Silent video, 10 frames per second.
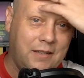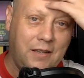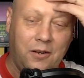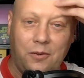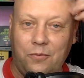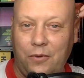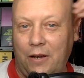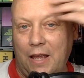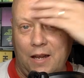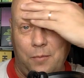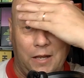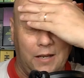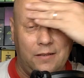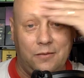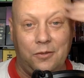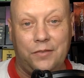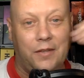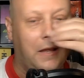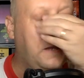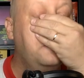you know, very animated, we'll
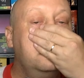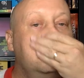say.